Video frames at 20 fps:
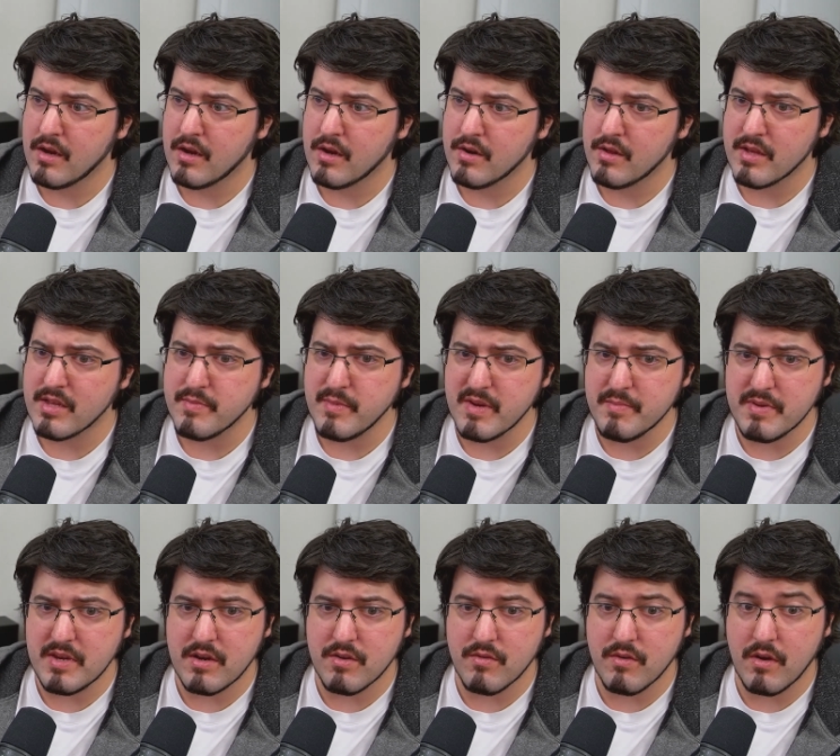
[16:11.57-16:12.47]
Now, this might
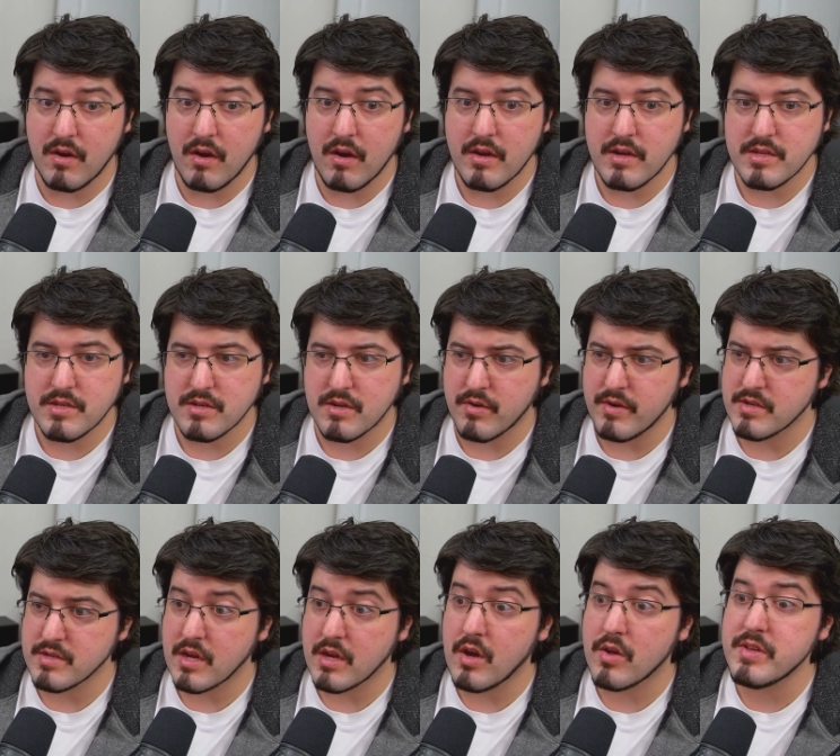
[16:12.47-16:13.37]
be a.
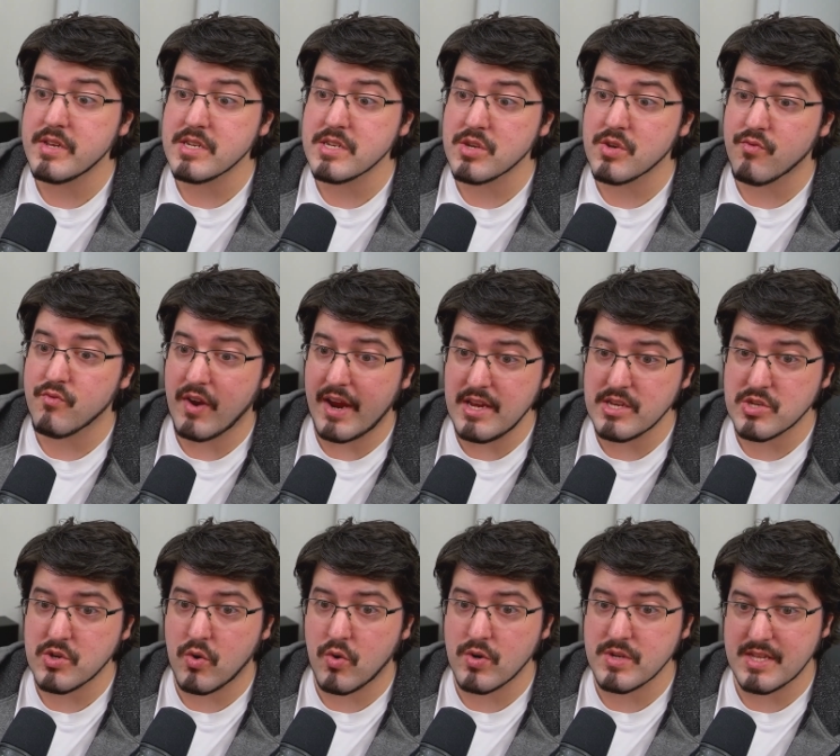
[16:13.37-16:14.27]
This is a race
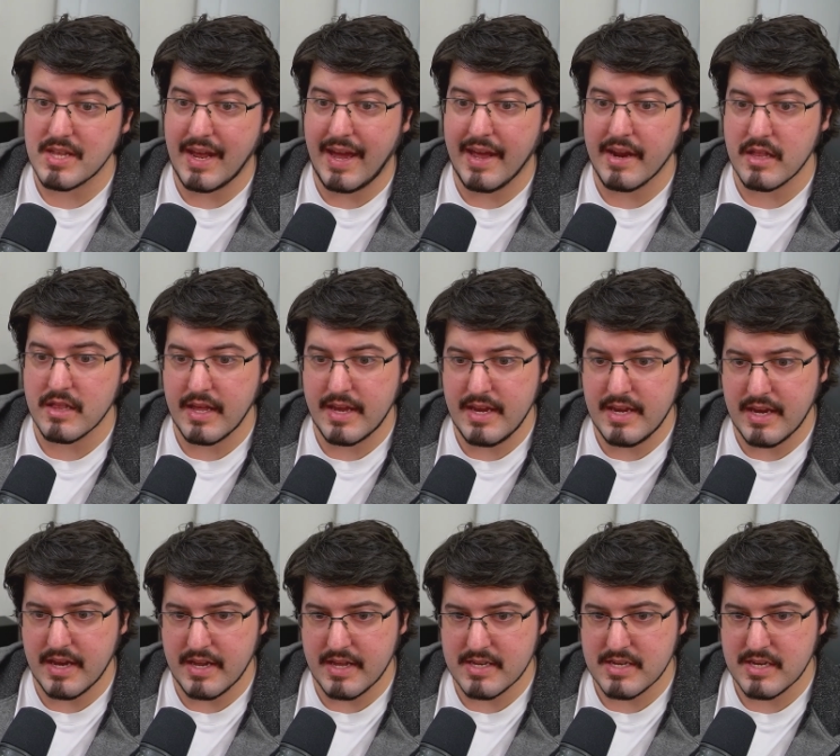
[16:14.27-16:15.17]
course that had a lake
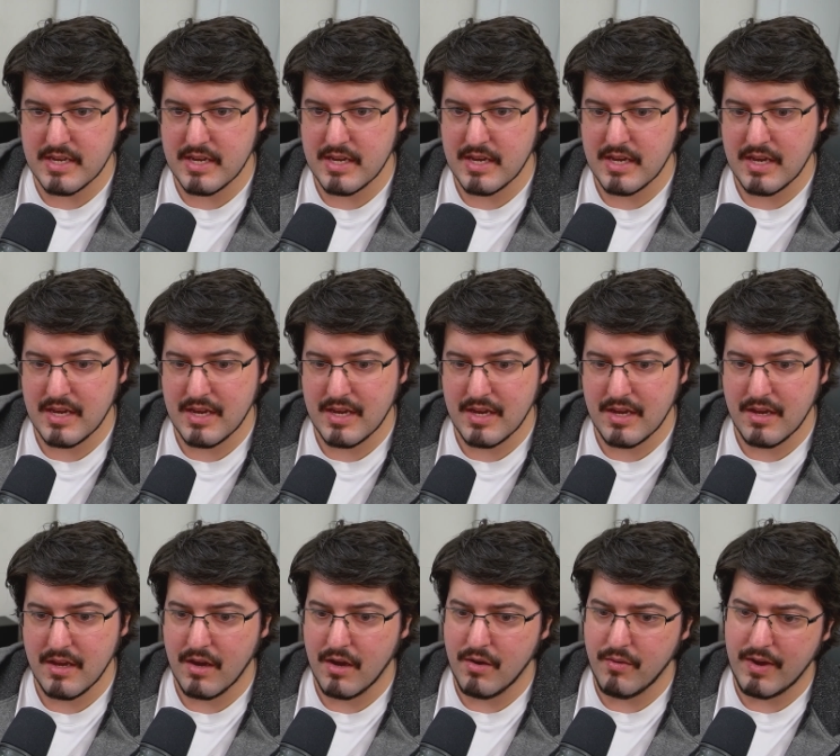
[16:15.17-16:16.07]
in it.
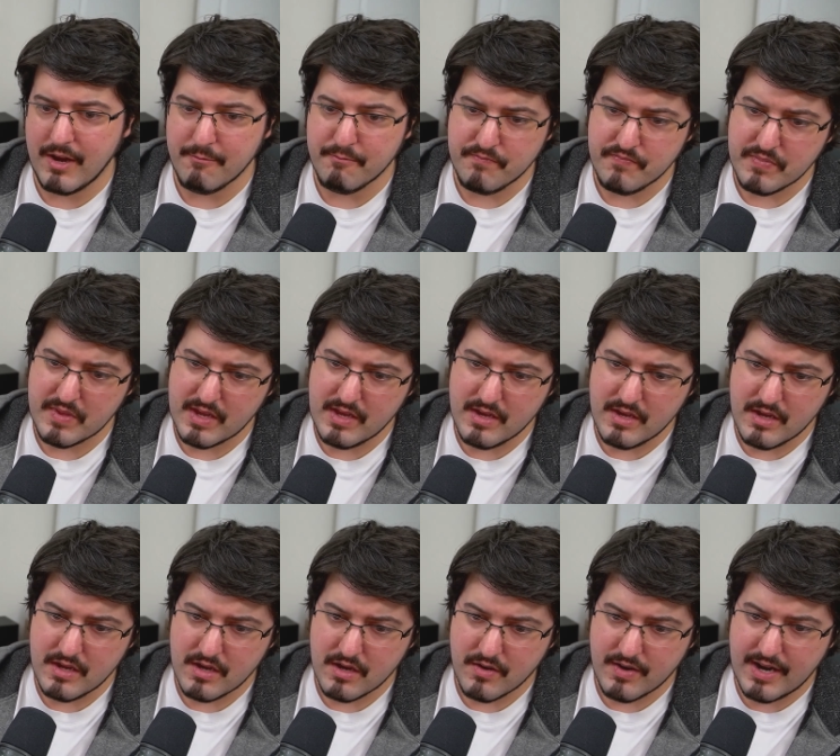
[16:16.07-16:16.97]
Oh, wow.
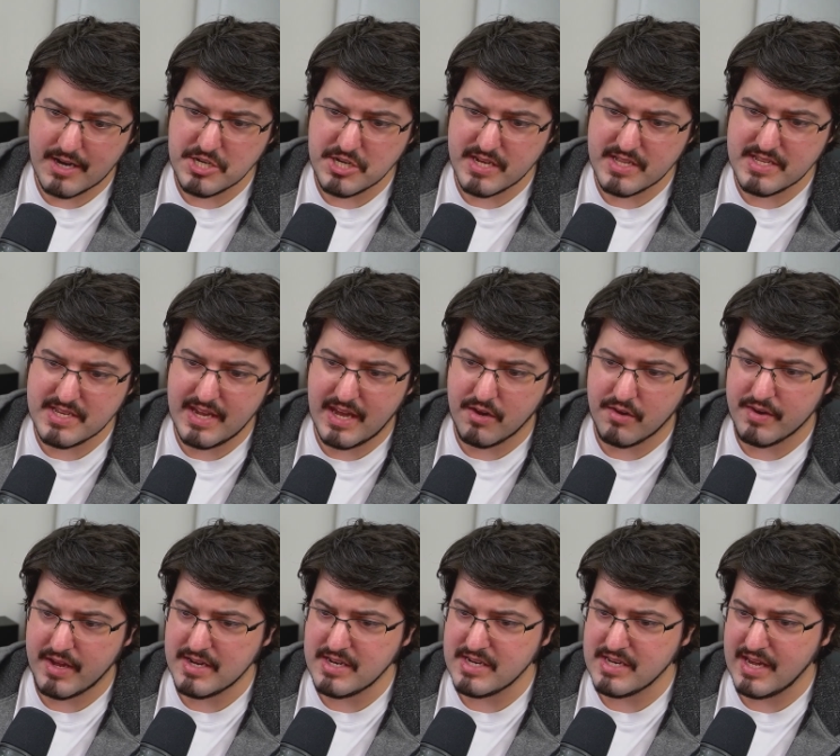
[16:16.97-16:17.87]
Crashing in Seattle
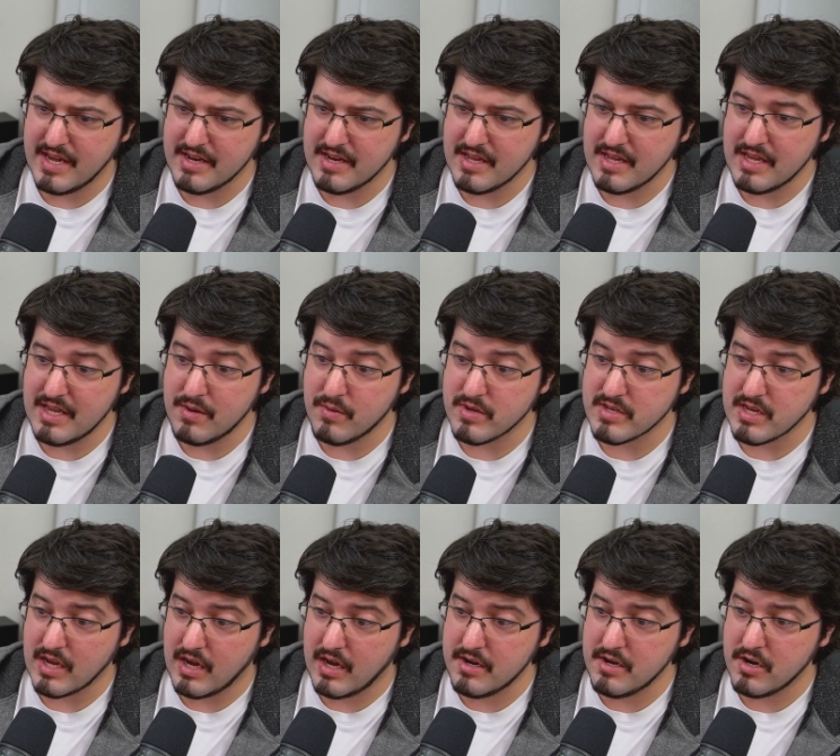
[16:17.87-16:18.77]
1910. He was
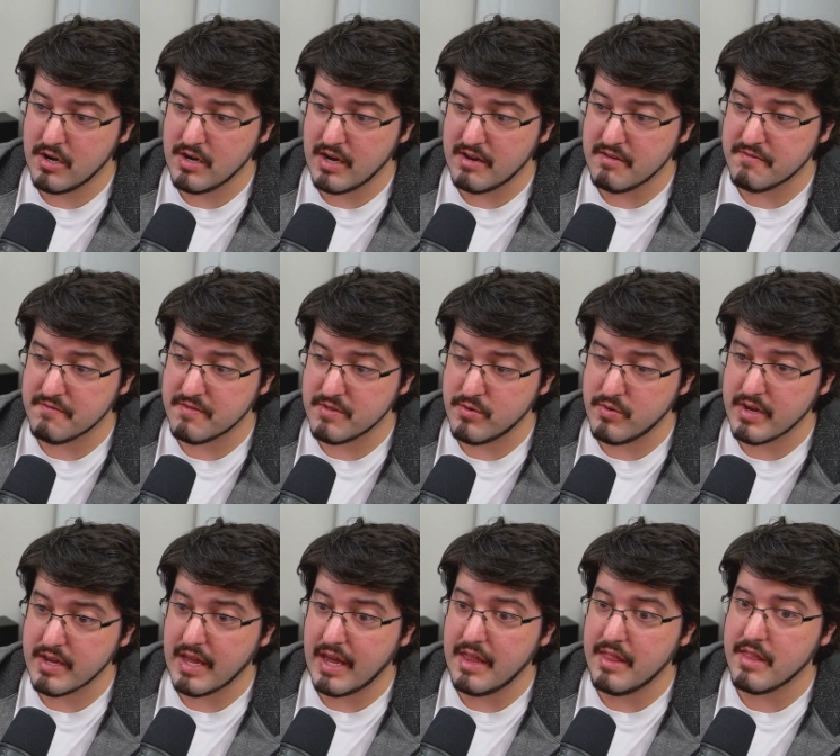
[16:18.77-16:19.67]
unhurt and flew
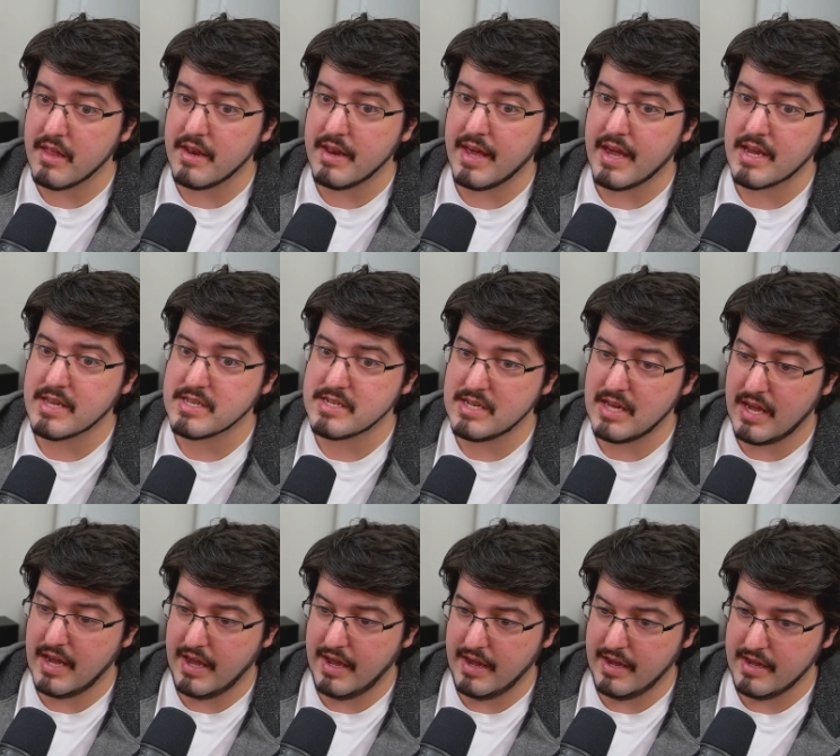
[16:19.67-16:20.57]
again the next
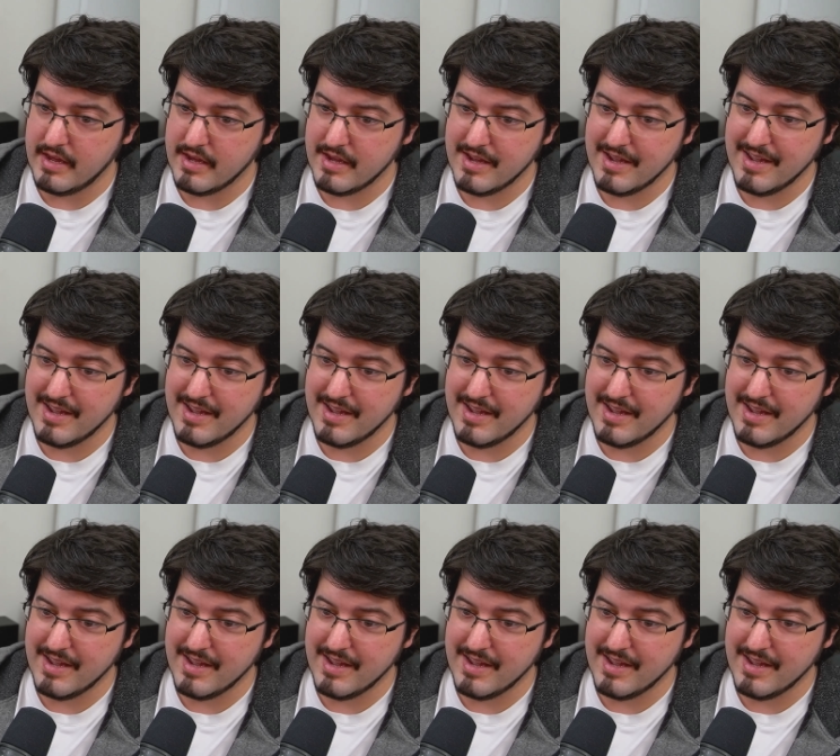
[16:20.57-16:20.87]
day.